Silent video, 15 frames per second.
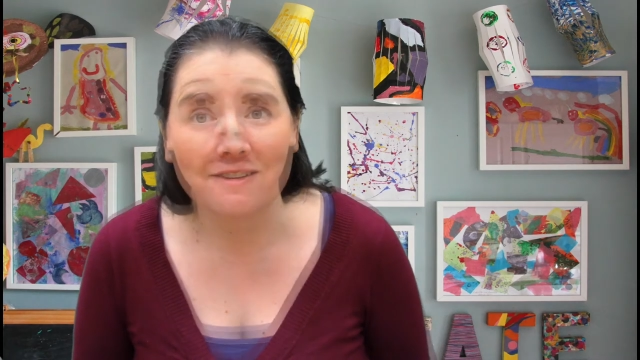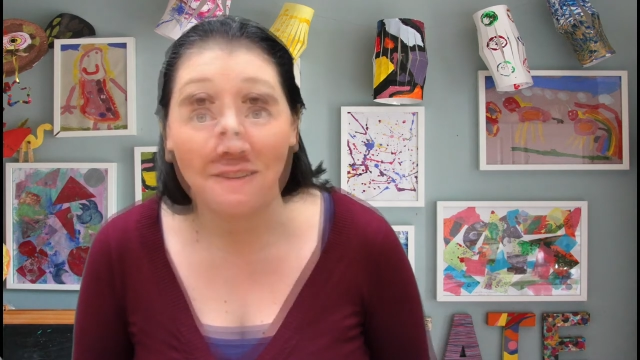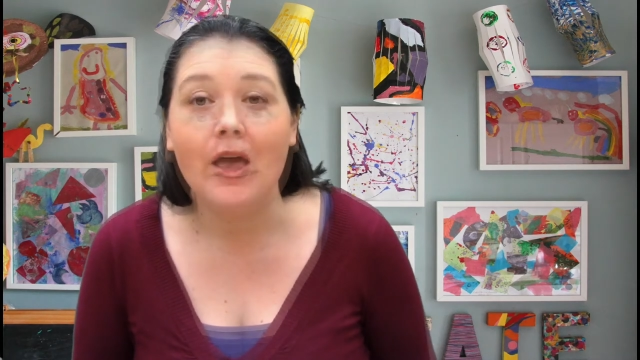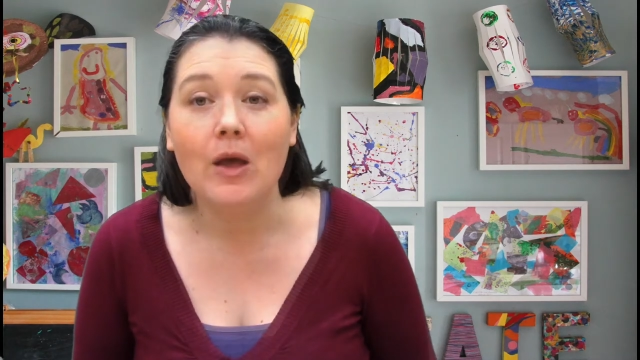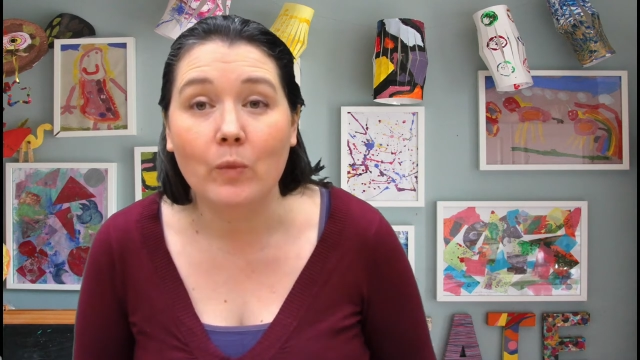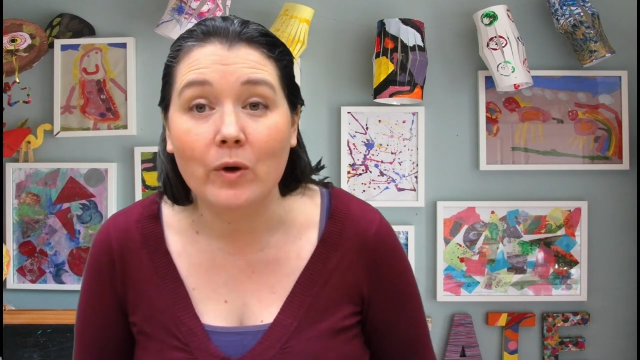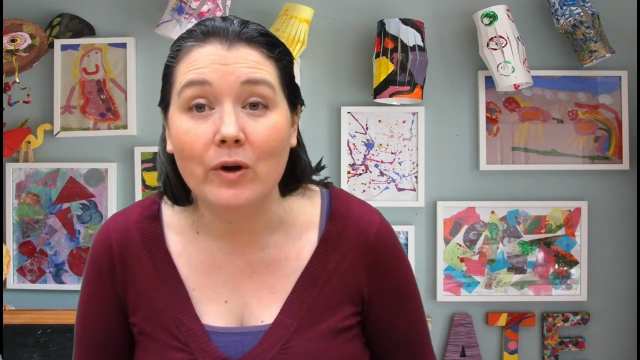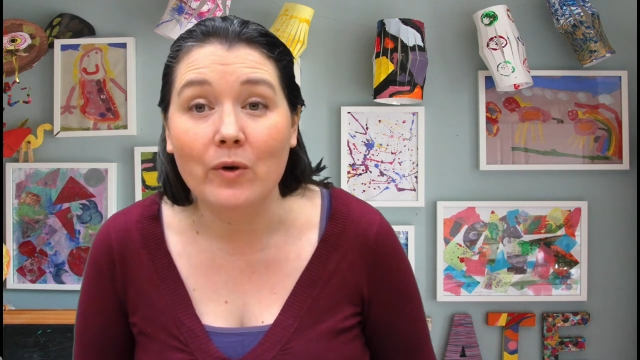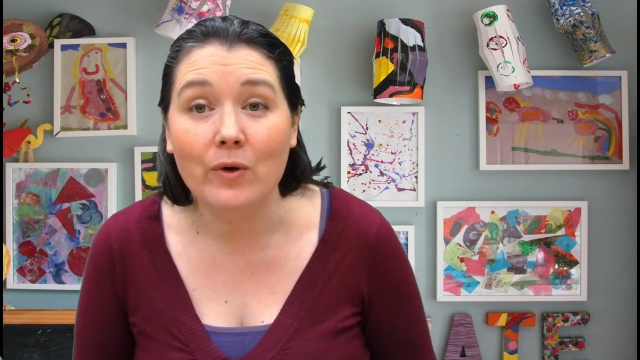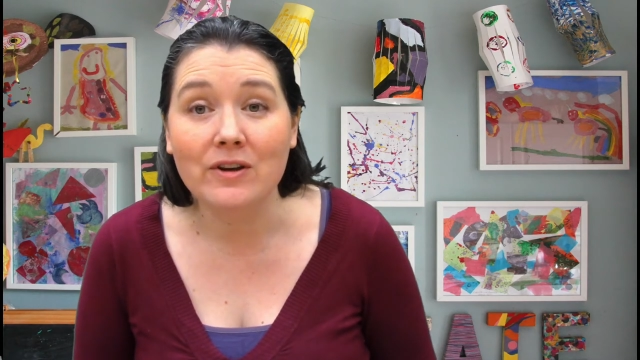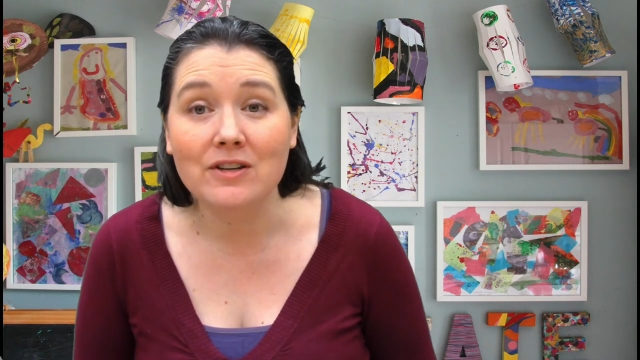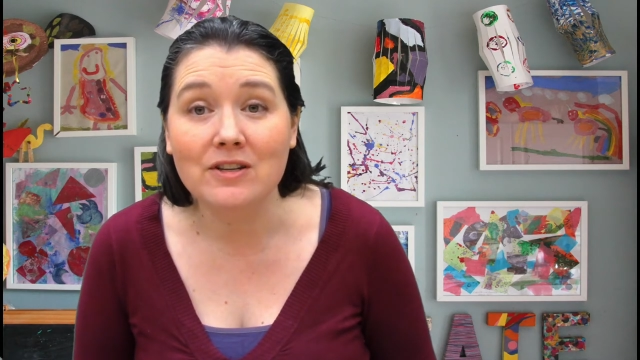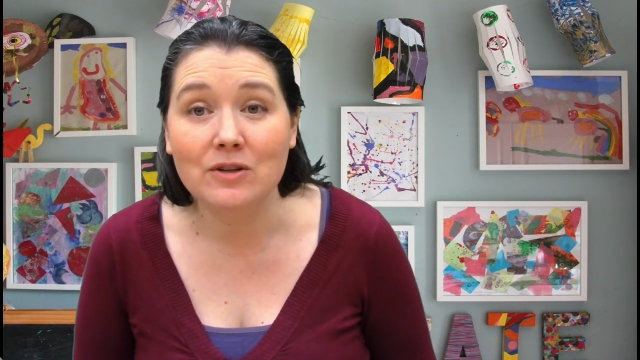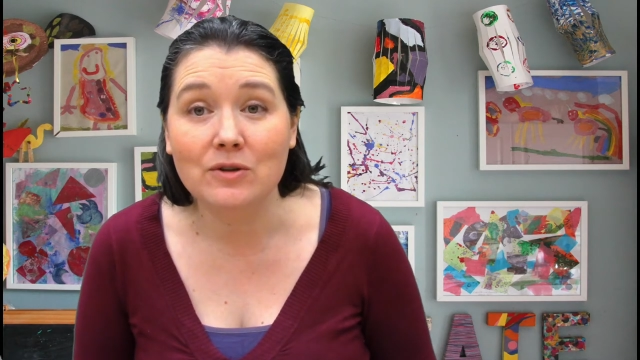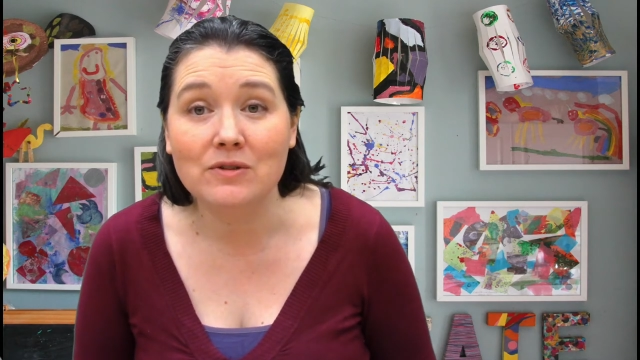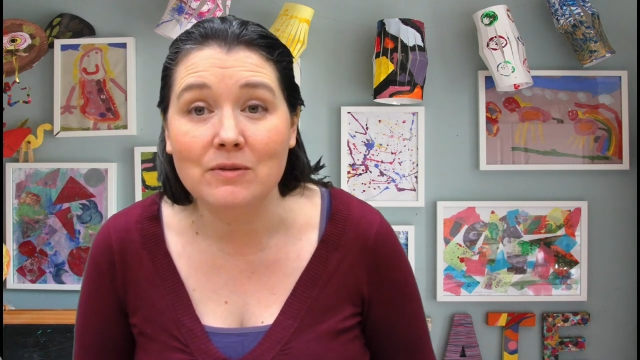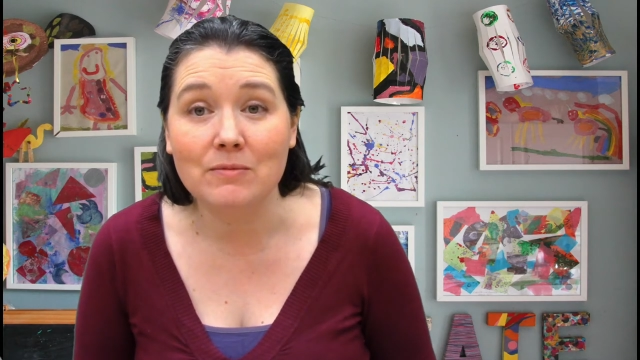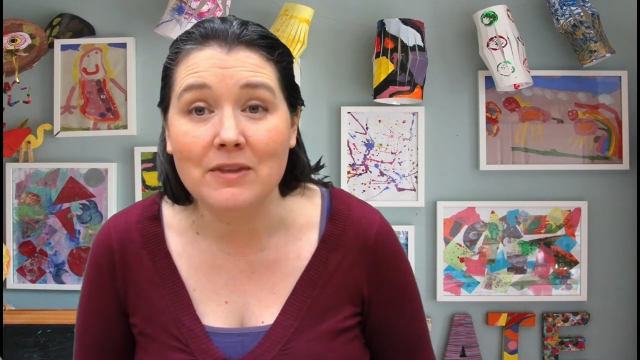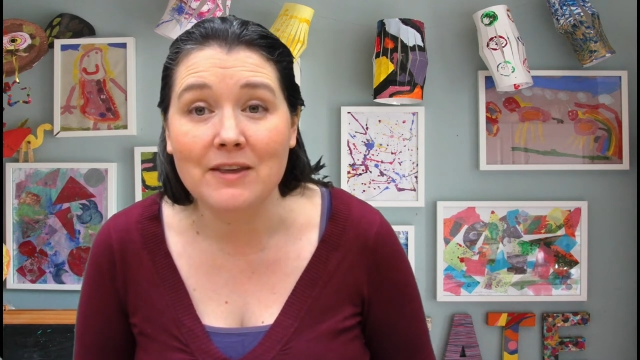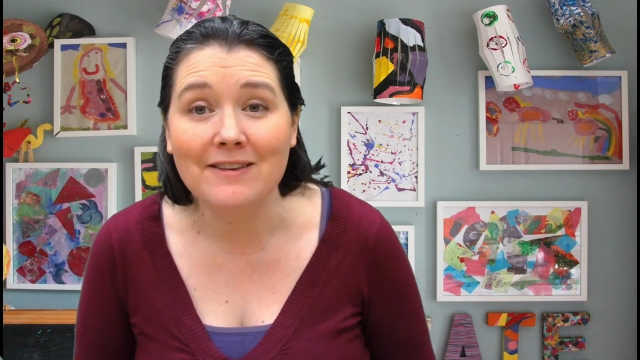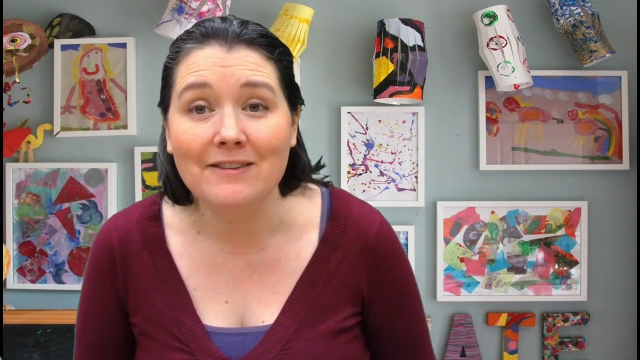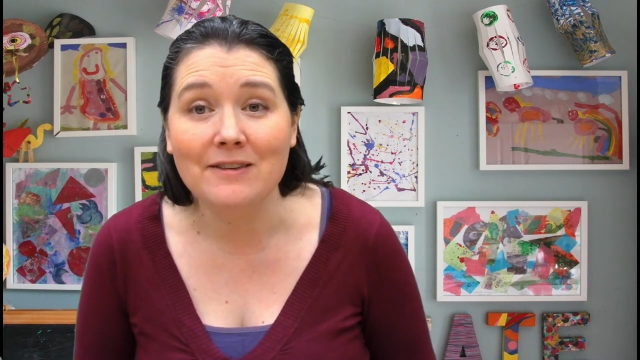And we're going to do some things